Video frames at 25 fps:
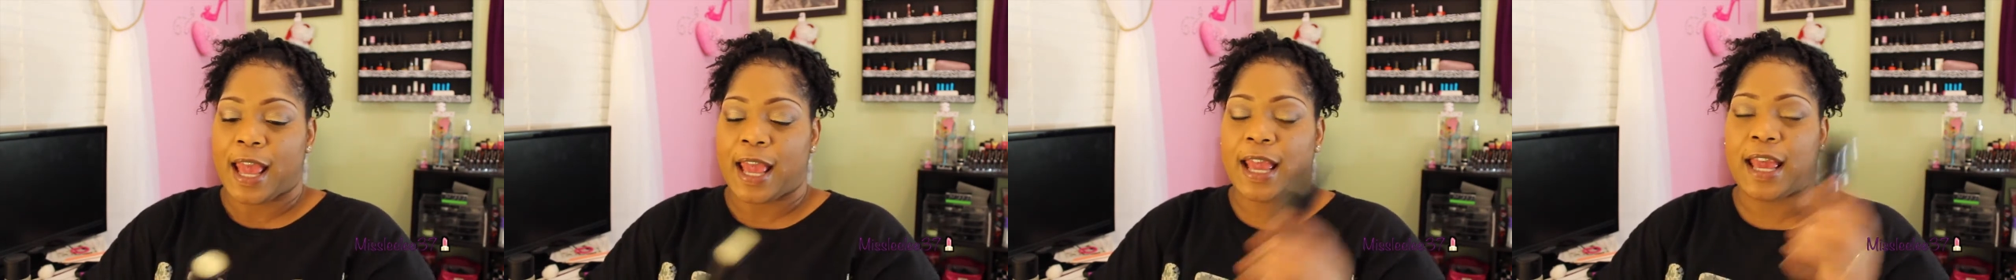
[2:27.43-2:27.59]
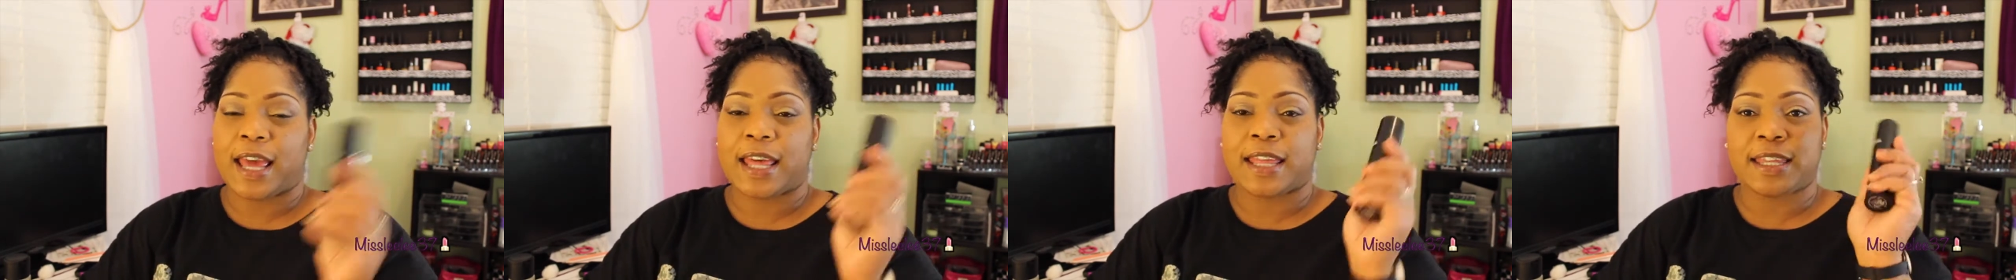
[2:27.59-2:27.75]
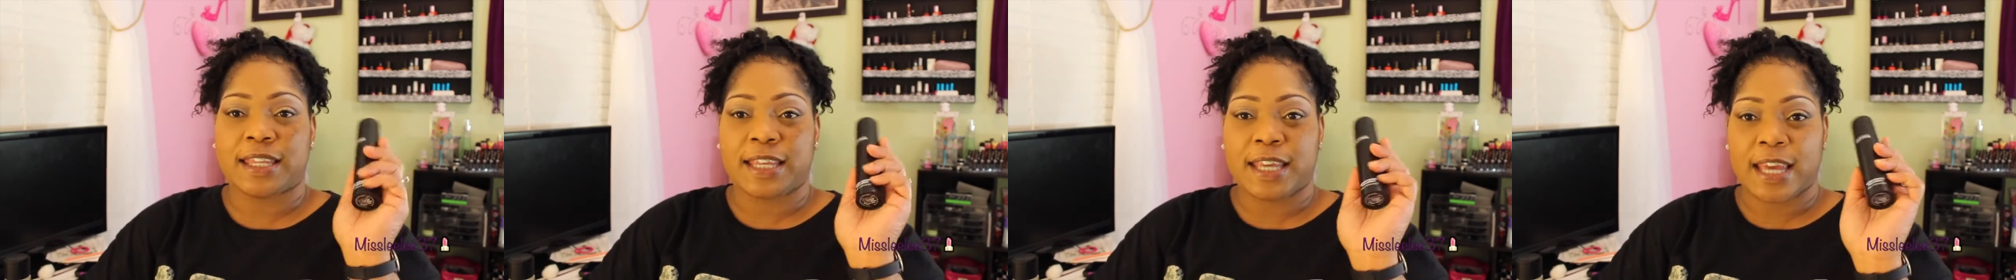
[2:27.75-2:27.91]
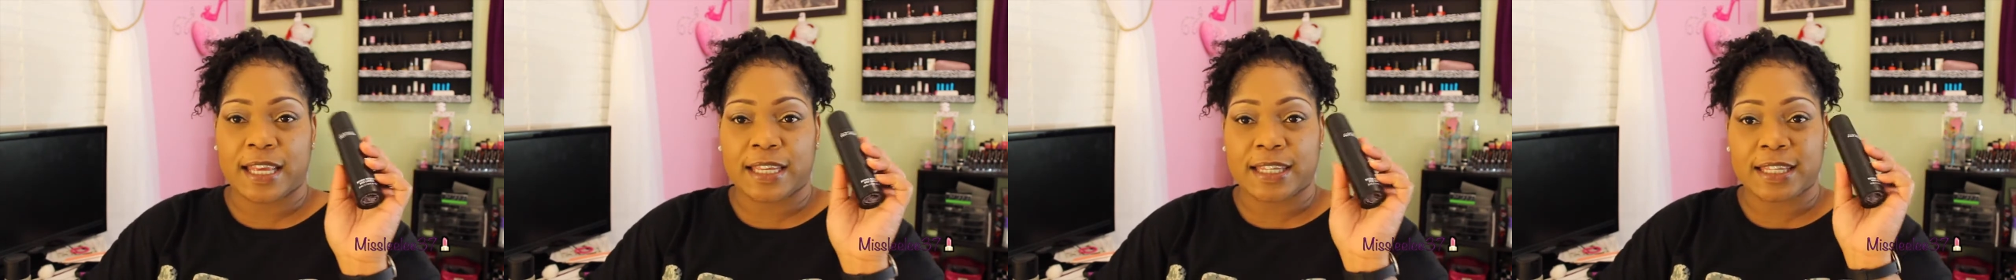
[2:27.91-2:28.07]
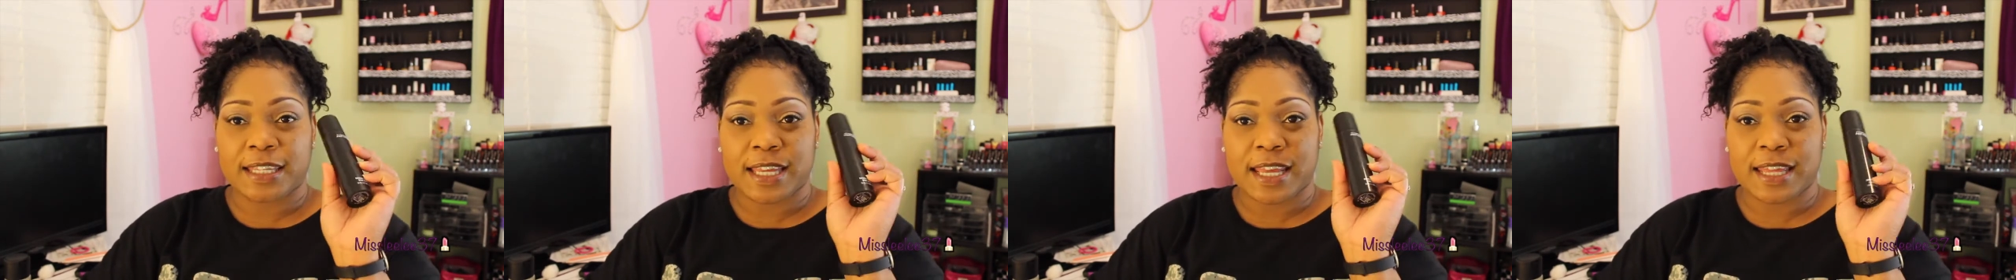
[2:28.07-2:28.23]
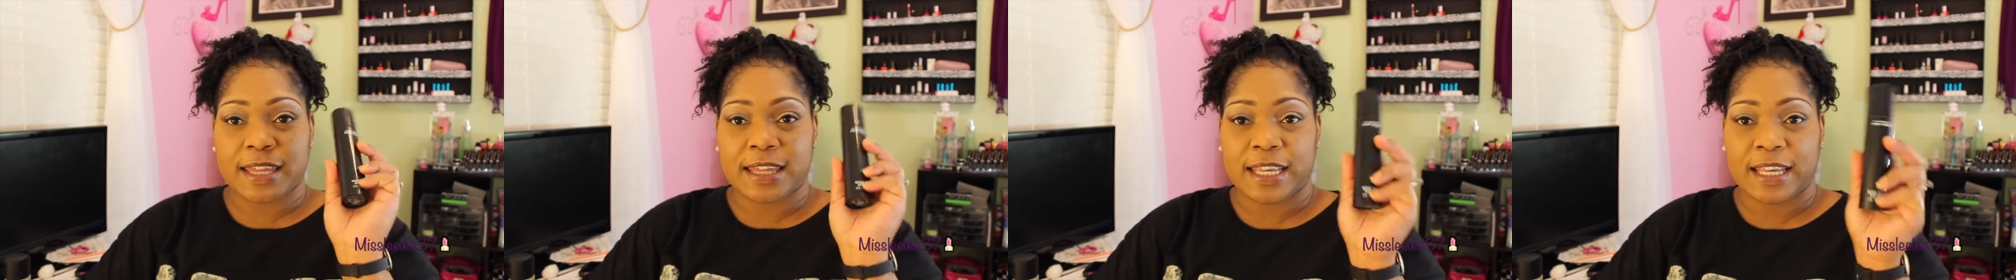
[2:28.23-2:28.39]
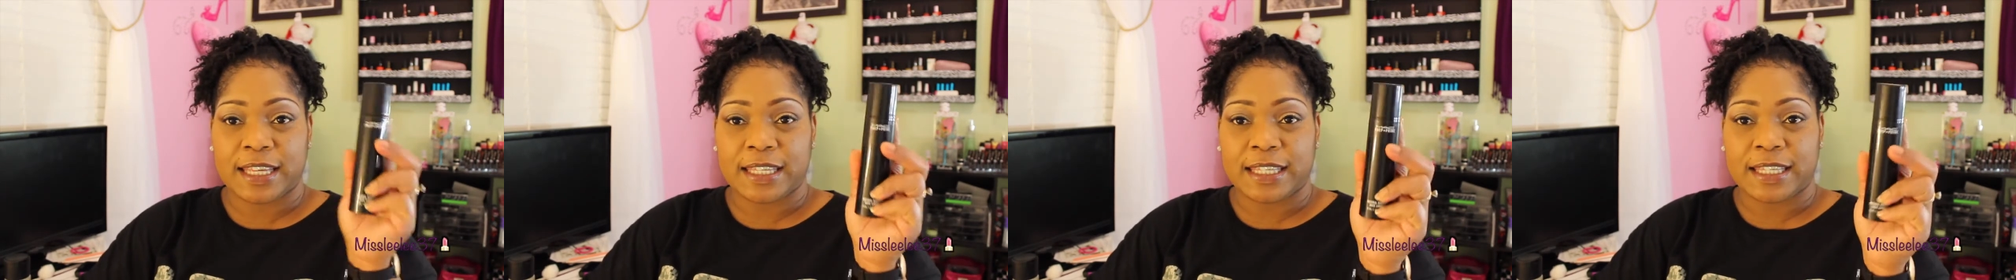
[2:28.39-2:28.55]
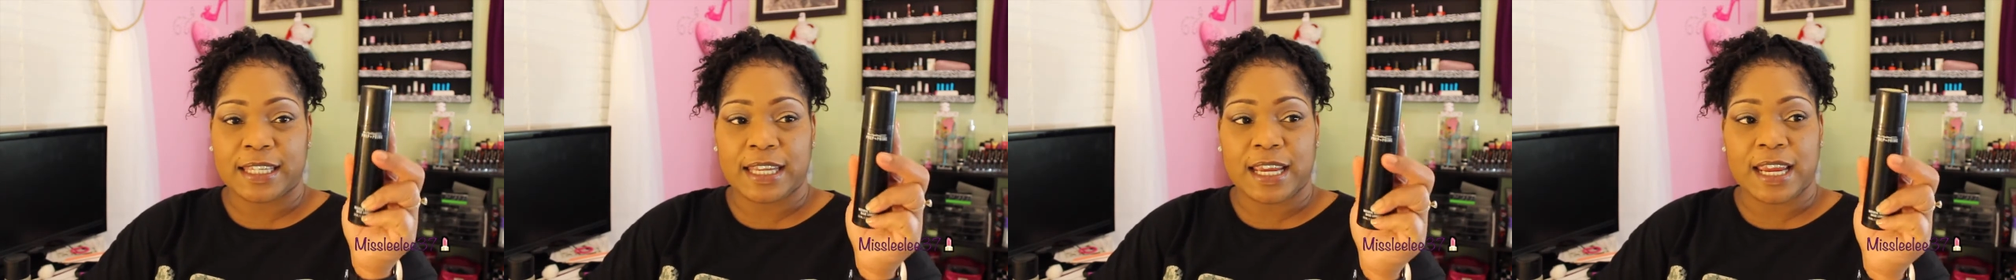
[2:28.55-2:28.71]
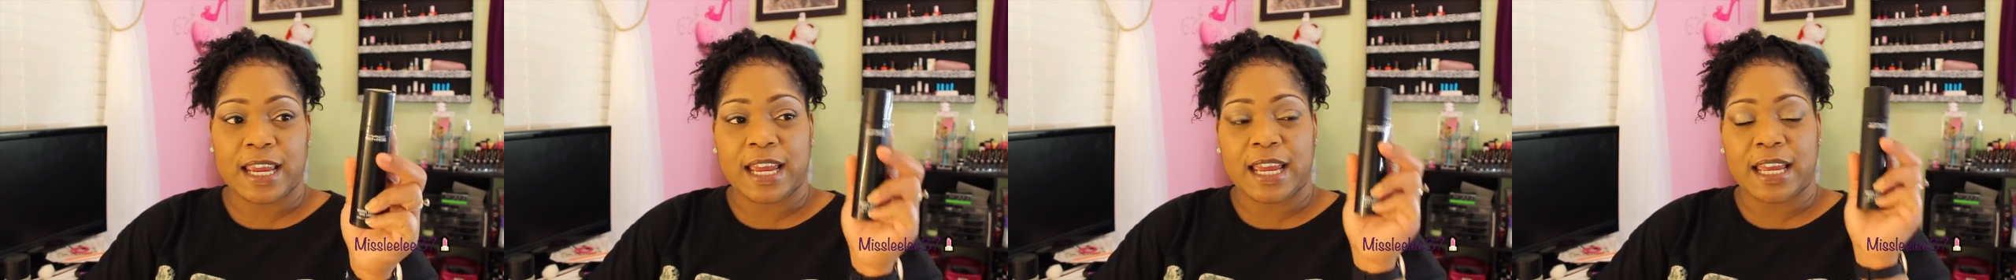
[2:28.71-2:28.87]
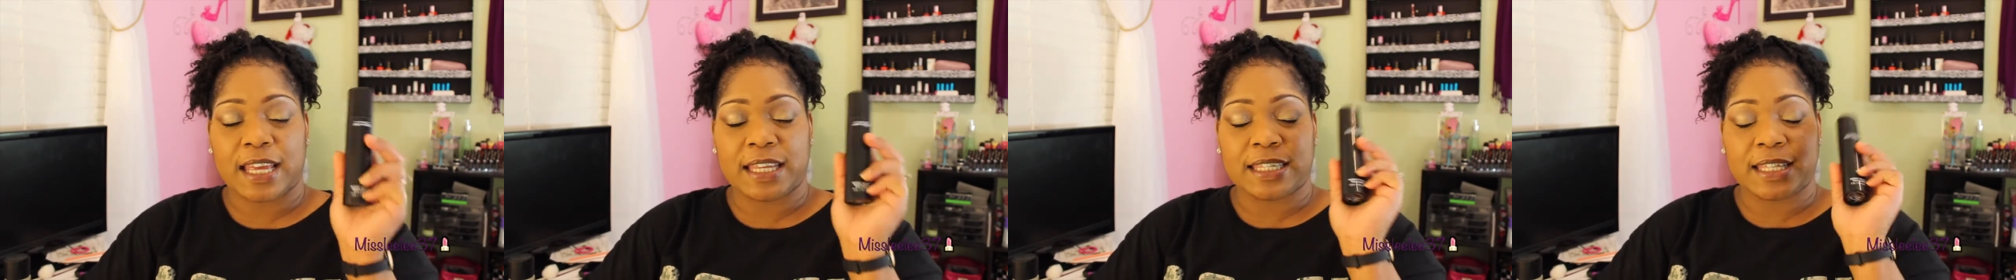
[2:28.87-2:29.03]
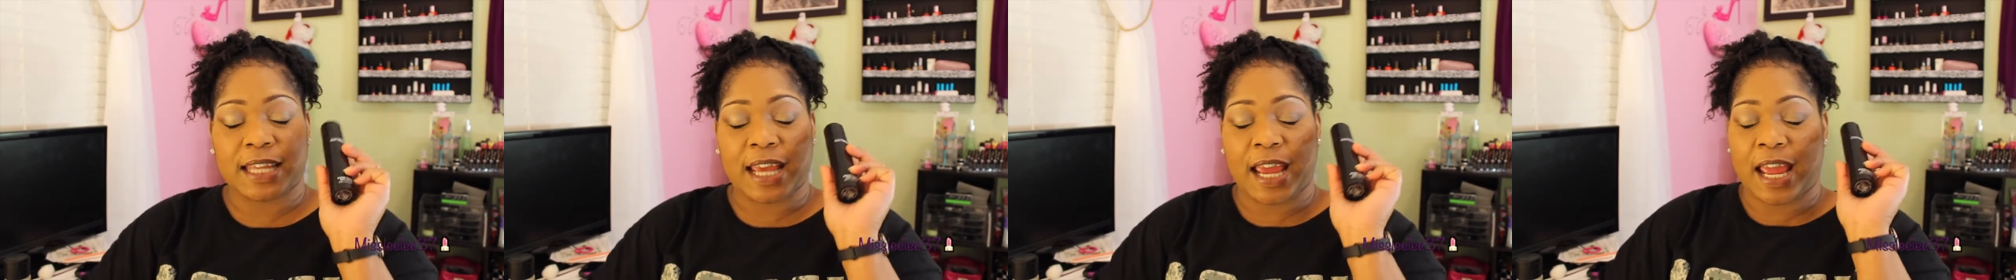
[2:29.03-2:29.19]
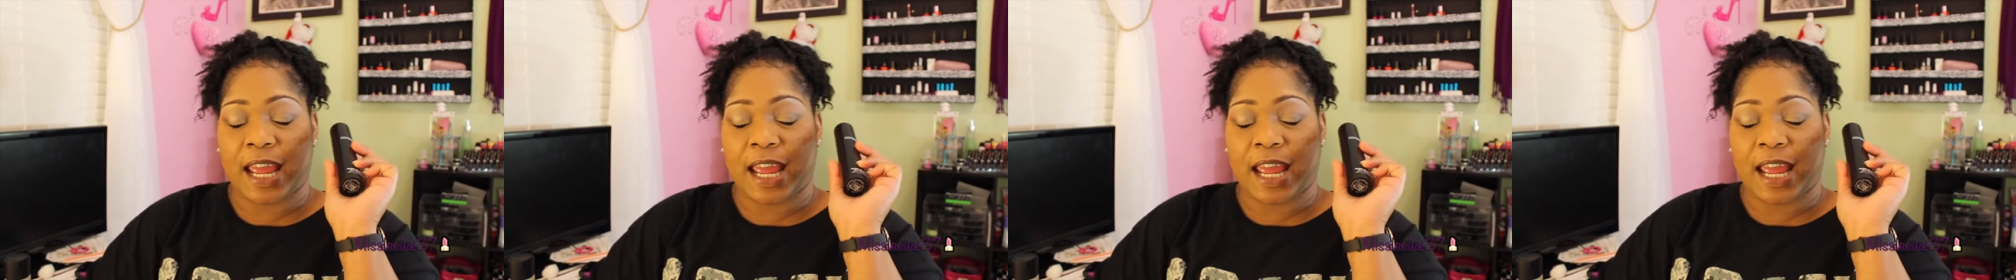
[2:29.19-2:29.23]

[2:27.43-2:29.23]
And yes, this is